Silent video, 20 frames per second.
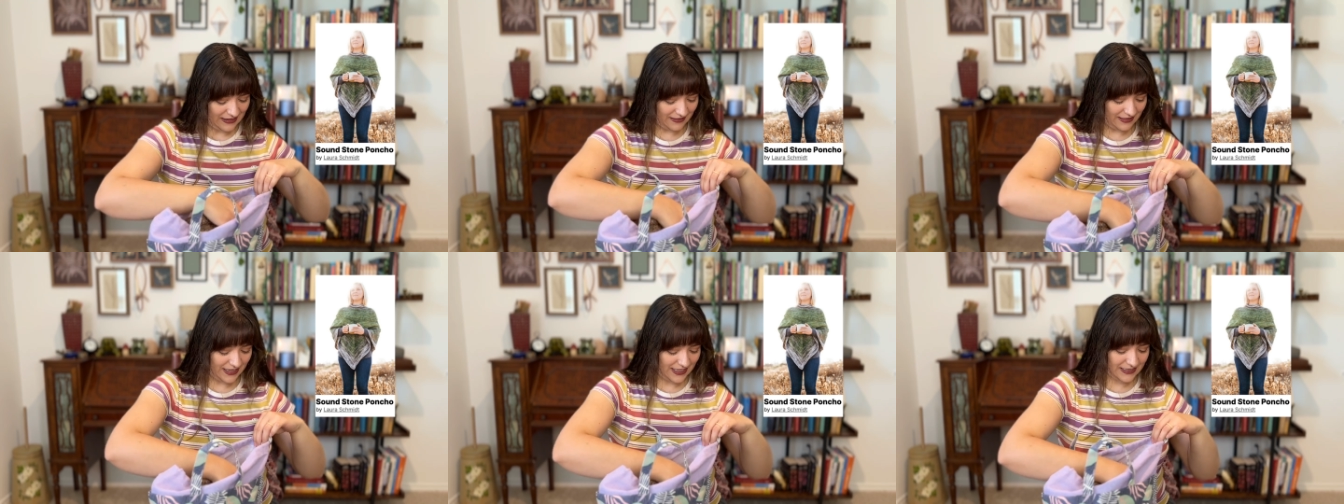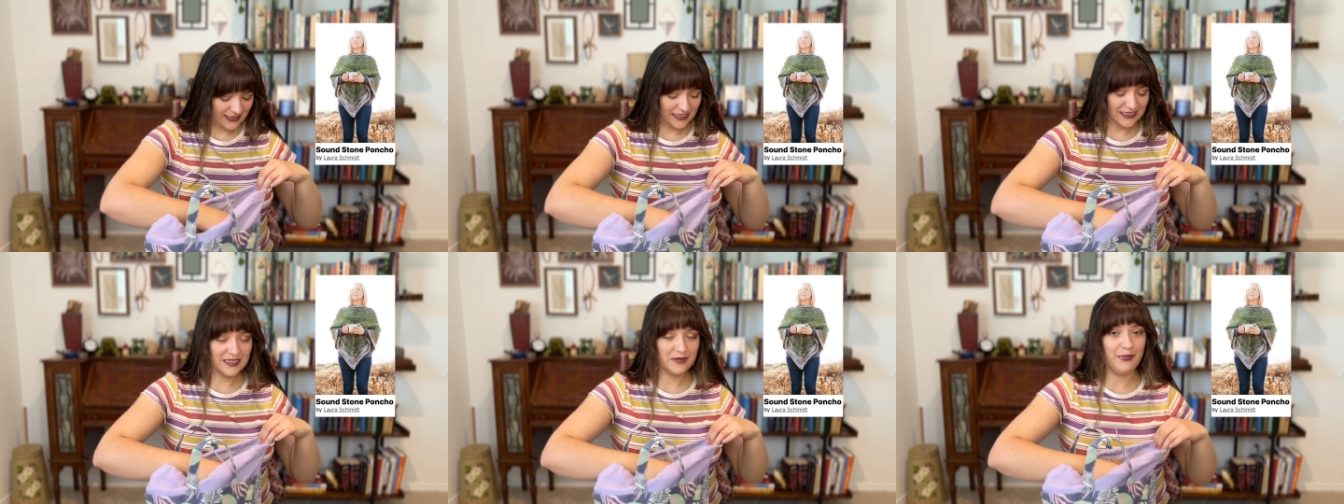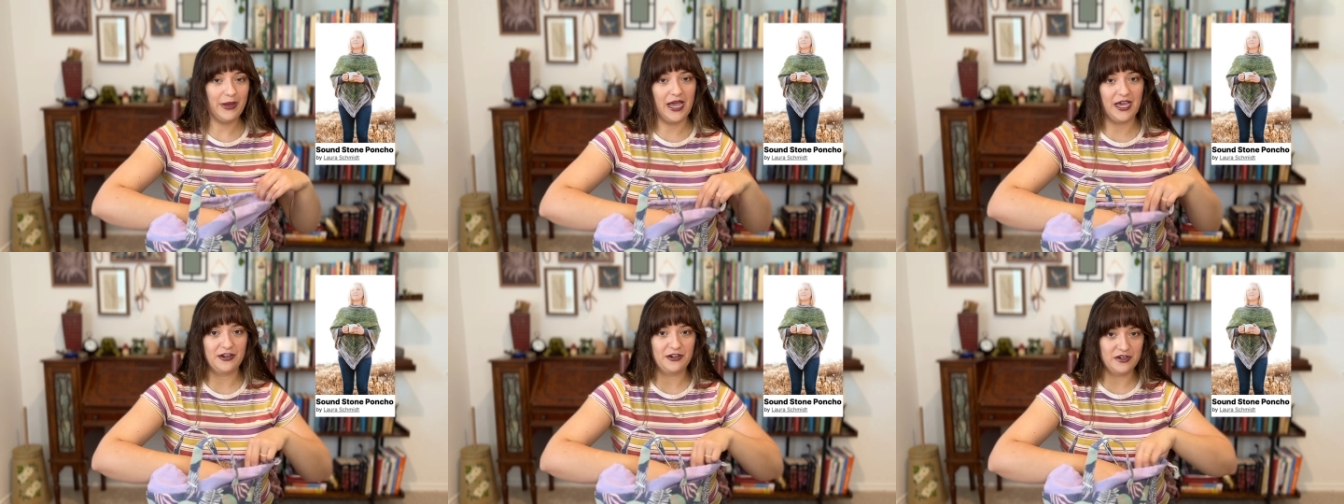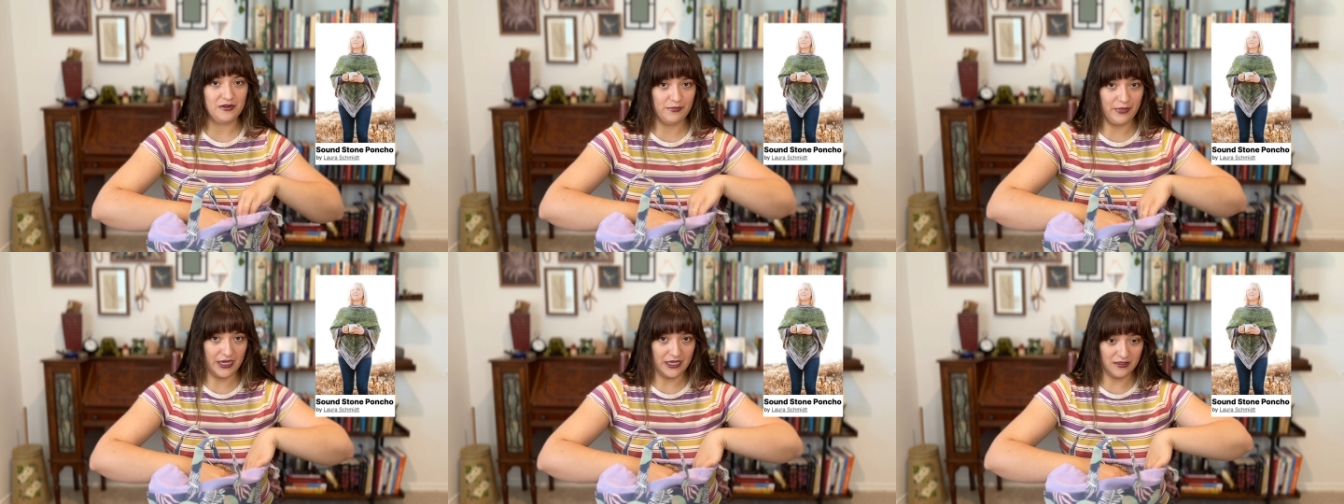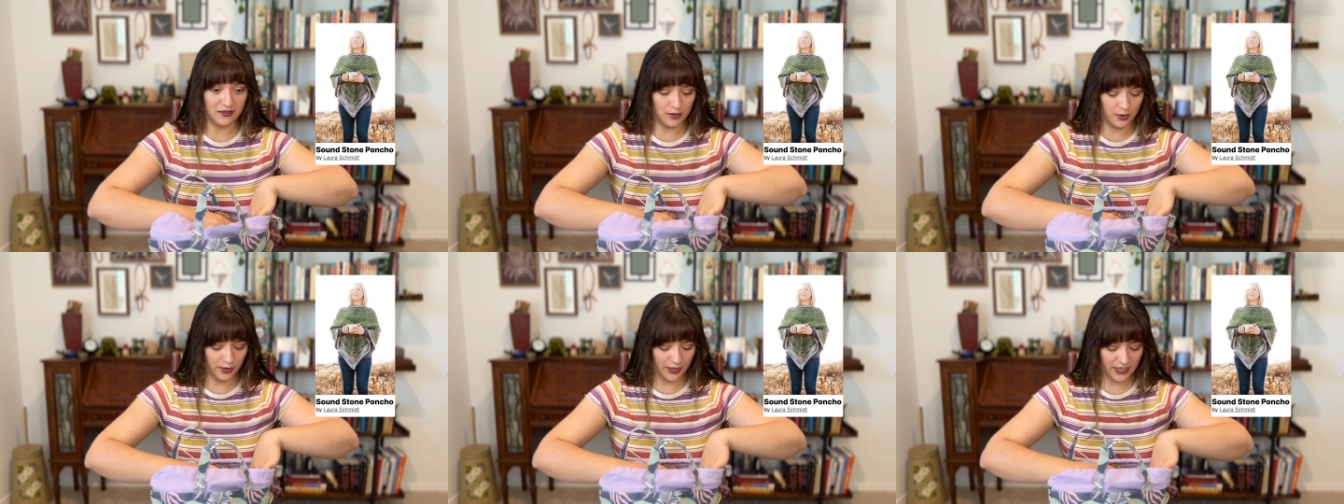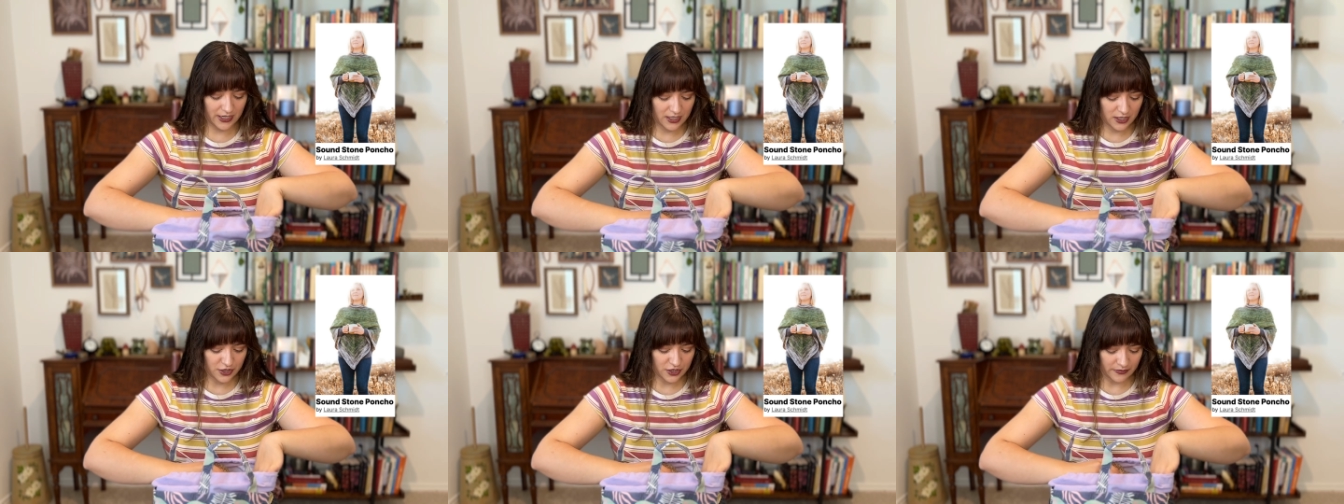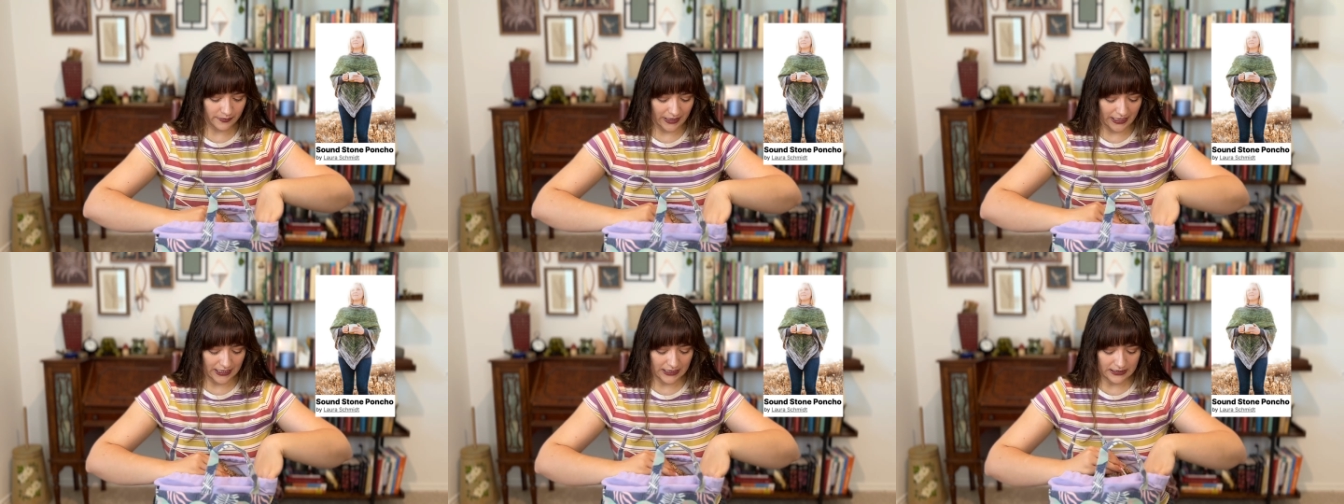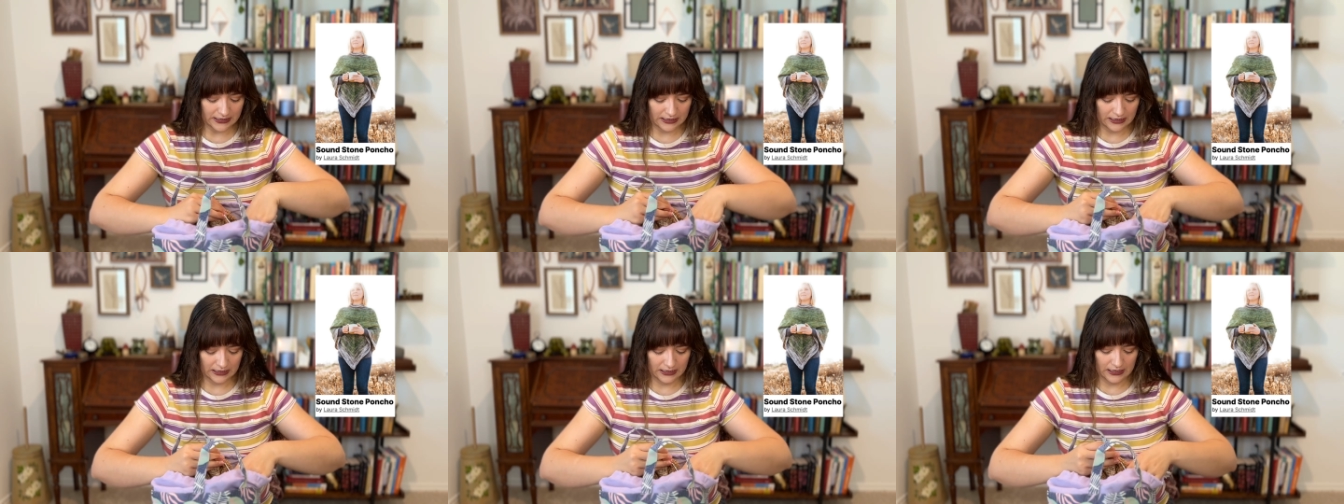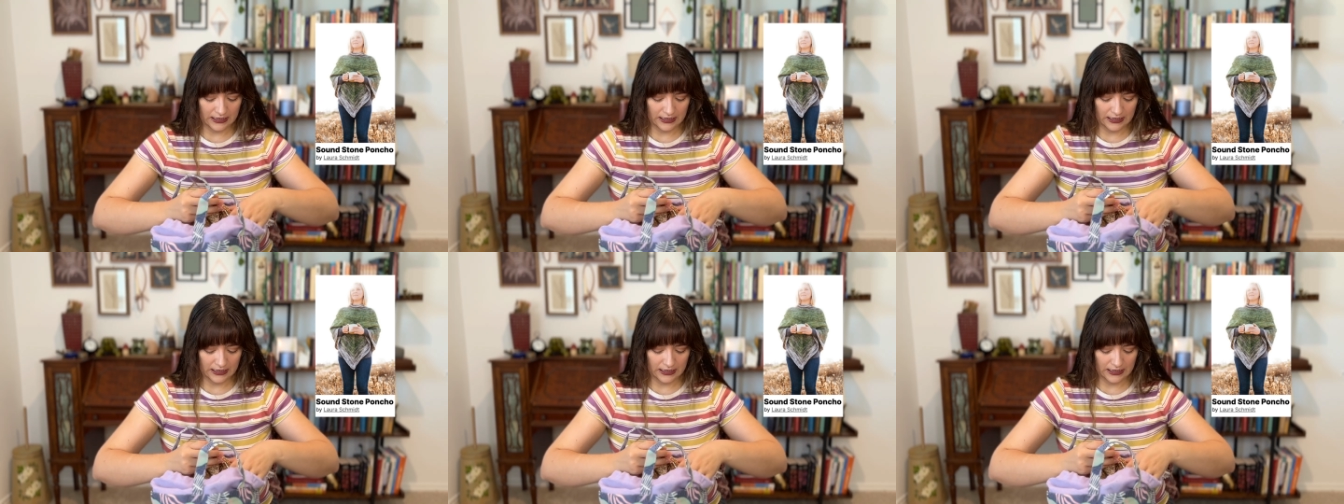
this is a pattern by Laura Schmidt,